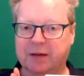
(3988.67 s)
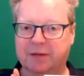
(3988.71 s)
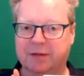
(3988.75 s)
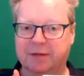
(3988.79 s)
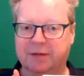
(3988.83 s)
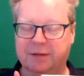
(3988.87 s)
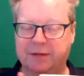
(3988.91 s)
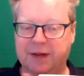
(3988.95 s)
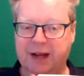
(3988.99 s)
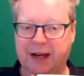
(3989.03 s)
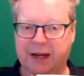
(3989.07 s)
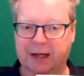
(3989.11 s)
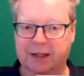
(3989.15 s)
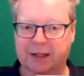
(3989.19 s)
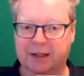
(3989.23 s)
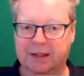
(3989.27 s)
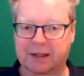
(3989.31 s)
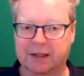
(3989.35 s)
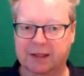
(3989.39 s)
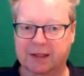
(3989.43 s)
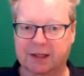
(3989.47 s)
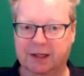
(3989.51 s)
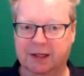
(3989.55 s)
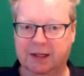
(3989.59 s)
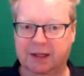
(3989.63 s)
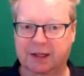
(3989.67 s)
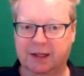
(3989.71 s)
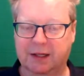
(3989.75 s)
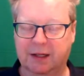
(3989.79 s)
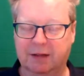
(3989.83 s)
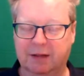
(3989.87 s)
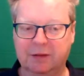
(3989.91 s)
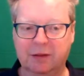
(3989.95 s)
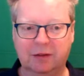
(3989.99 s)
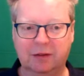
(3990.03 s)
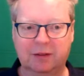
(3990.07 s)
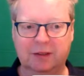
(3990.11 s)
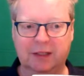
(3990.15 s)
In fact,
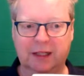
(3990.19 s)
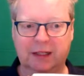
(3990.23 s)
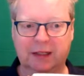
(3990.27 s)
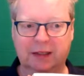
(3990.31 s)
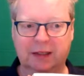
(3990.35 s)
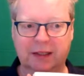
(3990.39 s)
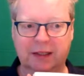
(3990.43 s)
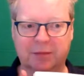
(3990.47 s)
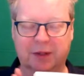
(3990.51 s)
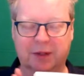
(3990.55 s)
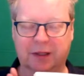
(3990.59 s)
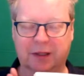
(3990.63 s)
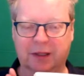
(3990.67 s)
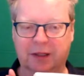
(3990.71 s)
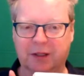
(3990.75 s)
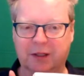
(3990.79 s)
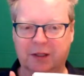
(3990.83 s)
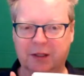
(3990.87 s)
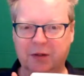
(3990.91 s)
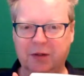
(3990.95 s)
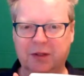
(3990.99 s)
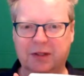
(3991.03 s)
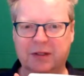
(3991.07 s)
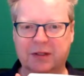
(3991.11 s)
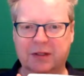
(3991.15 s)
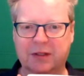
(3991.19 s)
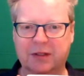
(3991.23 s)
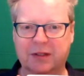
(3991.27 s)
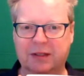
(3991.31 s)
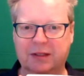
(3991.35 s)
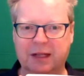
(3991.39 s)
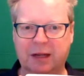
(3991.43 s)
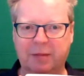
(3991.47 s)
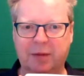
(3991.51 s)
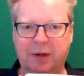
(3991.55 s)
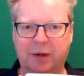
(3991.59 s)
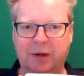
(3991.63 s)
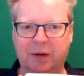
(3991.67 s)
uh, I've not done this, but I'm going to do this as
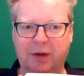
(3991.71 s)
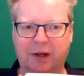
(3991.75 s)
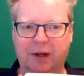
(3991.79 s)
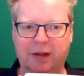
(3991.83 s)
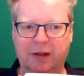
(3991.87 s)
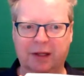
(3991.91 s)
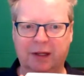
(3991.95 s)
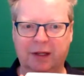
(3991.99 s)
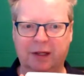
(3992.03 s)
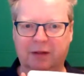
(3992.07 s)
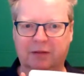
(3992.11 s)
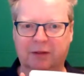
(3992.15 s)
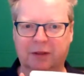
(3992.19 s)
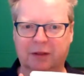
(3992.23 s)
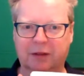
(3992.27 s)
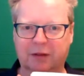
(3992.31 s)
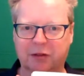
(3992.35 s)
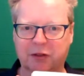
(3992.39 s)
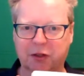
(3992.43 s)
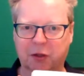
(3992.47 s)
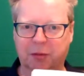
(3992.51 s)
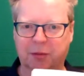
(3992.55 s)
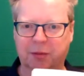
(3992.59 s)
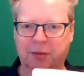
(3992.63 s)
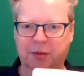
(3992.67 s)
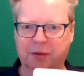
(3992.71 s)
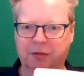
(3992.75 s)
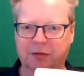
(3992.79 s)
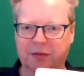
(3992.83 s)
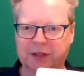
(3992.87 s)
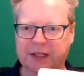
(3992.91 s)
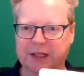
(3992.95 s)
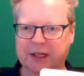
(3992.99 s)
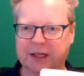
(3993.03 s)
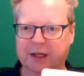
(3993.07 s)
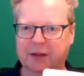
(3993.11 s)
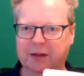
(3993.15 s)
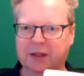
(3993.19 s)
a demo, I think, for a
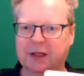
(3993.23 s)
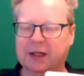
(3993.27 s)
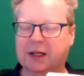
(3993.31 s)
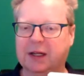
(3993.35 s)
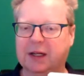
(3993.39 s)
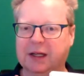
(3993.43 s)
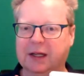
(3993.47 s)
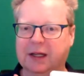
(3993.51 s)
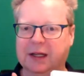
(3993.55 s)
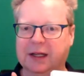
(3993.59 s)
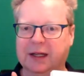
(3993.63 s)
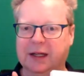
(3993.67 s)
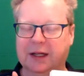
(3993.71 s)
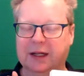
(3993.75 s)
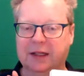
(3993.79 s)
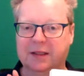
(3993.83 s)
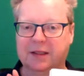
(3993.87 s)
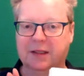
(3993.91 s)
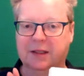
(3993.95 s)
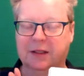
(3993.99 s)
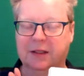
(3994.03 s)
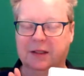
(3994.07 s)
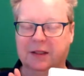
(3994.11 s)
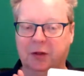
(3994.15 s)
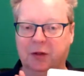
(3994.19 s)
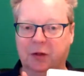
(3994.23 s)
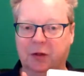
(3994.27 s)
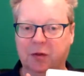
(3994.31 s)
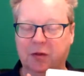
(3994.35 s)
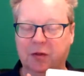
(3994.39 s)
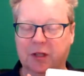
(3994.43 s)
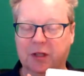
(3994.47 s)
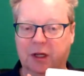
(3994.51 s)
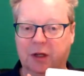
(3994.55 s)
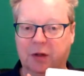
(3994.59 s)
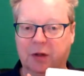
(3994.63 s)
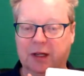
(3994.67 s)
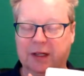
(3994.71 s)
shoppable video, is that you
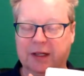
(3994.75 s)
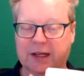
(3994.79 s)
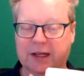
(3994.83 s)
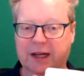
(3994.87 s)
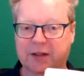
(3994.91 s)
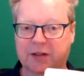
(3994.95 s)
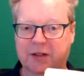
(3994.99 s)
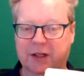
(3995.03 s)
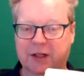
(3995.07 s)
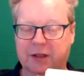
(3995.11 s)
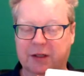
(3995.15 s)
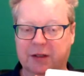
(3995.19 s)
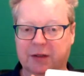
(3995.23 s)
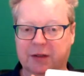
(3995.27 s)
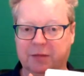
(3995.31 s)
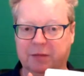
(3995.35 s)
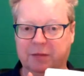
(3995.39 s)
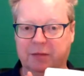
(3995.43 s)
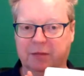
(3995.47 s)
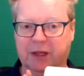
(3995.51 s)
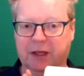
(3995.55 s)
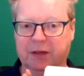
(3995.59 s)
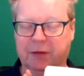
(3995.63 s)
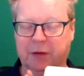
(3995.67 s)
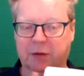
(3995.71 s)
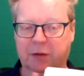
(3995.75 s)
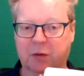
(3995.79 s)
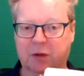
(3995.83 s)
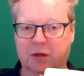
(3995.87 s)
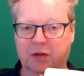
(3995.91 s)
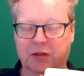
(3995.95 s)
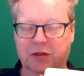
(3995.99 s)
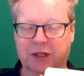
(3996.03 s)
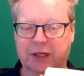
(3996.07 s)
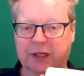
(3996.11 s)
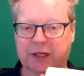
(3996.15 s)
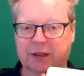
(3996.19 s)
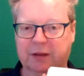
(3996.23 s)
could also attach it if you're
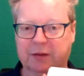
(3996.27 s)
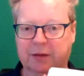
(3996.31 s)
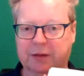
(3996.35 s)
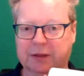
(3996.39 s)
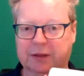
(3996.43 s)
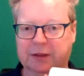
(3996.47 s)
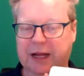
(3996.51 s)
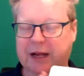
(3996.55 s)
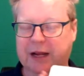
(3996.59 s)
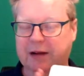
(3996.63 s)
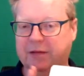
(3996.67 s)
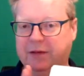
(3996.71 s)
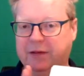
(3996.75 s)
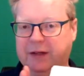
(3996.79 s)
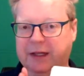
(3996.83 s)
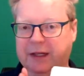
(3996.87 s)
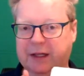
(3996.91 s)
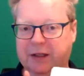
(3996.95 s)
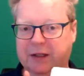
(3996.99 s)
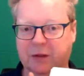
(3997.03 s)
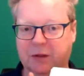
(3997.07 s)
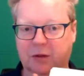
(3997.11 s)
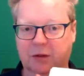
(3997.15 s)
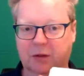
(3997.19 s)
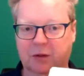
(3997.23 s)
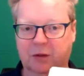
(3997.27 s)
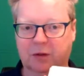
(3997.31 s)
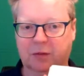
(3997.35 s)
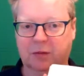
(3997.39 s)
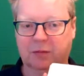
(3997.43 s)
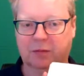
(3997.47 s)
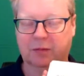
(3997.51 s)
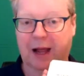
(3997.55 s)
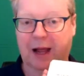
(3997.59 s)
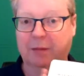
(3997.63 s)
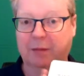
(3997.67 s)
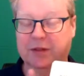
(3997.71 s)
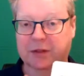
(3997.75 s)
watching Netflix
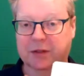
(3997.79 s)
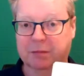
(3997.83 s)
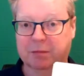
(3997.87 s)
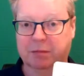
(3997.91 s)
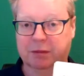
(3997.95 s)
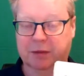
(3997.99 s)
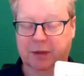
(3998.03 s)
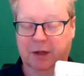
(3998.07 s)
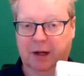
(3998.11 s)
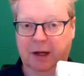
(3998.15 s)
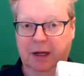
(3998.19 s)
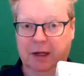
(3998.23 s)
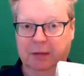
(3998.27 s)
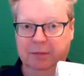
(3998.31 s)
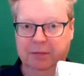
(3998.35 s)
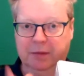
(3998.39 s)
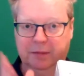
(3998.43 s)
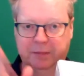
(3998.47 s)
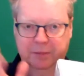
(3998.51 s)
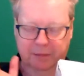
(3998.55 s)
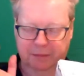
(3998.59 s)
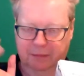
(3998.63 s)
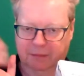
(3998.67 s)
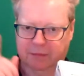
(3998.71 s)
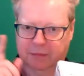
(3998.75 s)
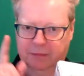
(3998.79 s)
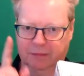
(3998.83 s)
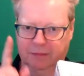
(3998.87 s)
or Amazon Prime.